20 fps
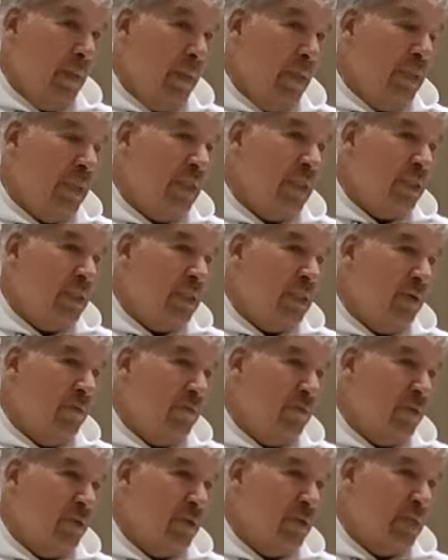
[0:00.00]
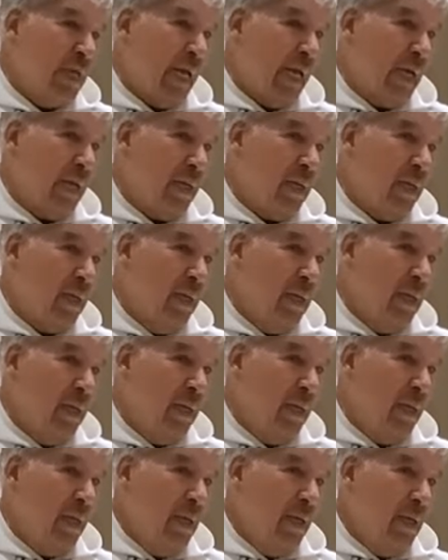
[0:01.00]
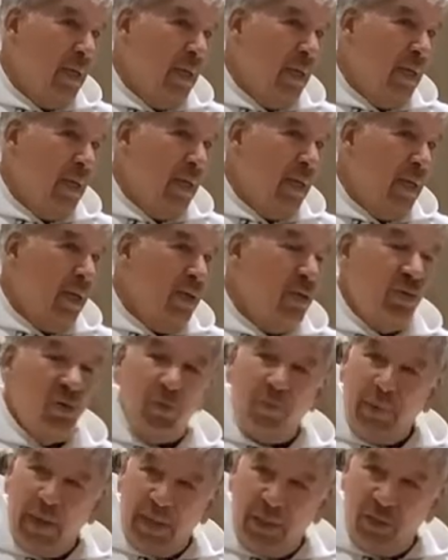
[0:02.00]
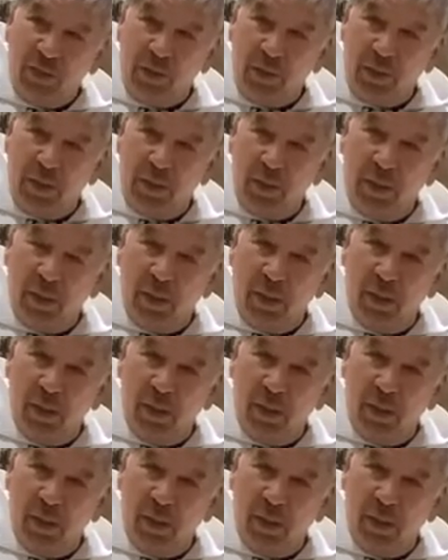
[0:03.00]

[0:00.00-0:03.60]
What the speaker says: Let that sit for a second. Could you imagine?